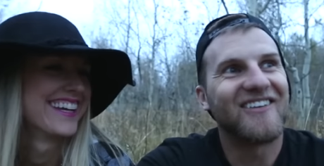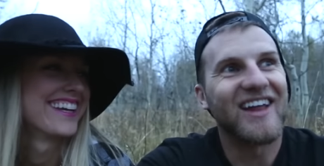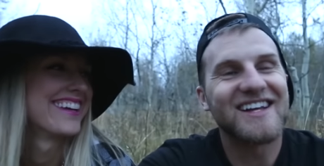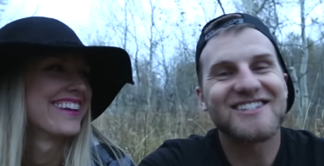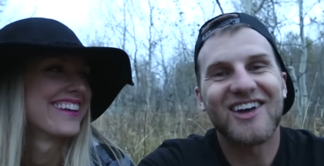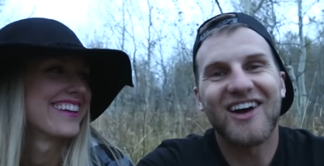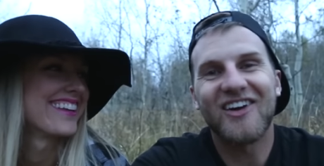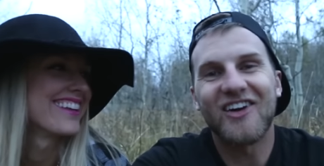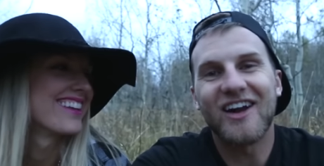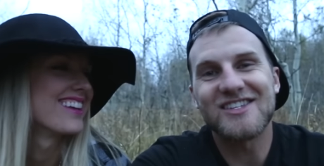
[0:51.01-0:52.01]
Speaker 1: When I saw
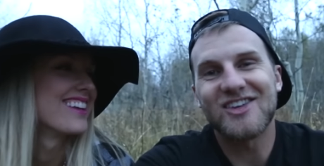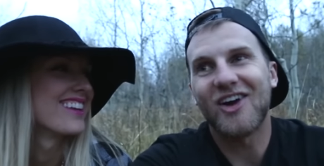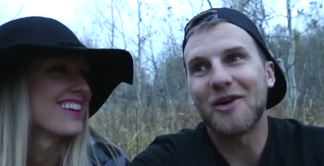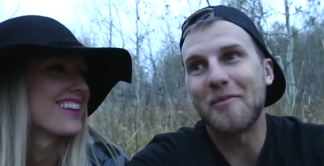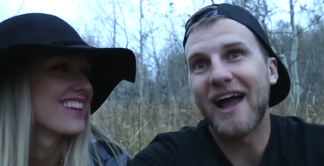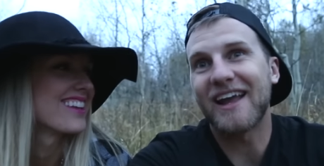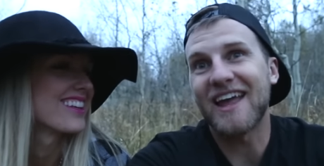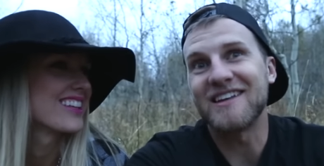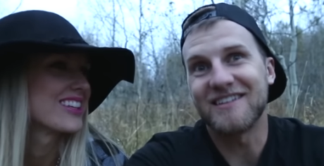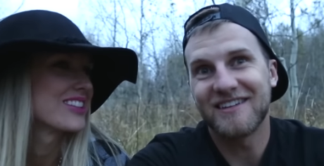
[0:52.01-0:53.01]
her, I saw her back
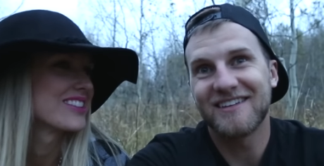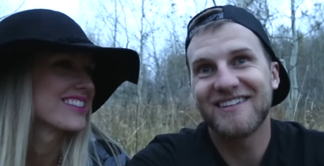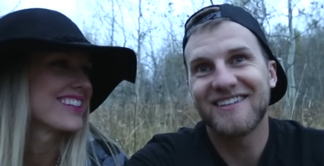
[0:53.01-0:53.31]
end.